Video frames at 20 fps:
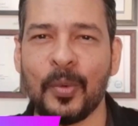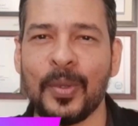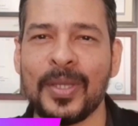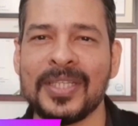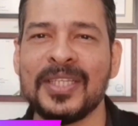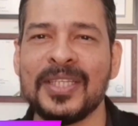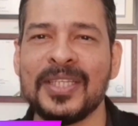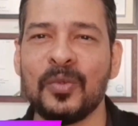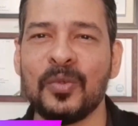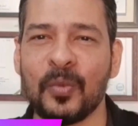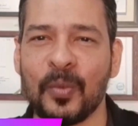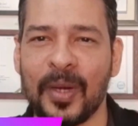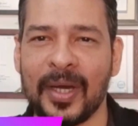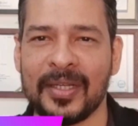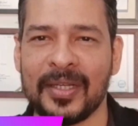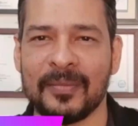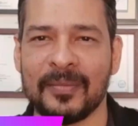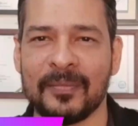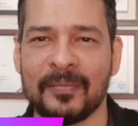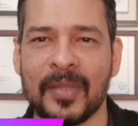Question
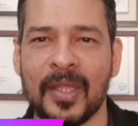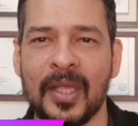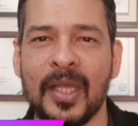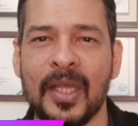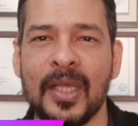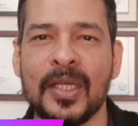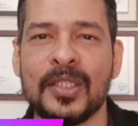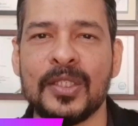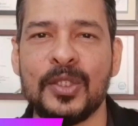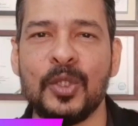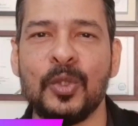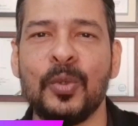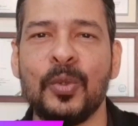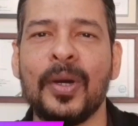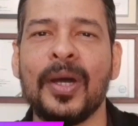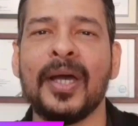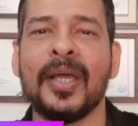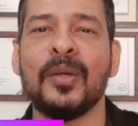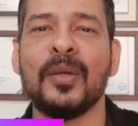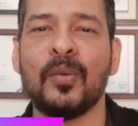1,
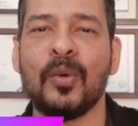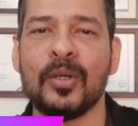do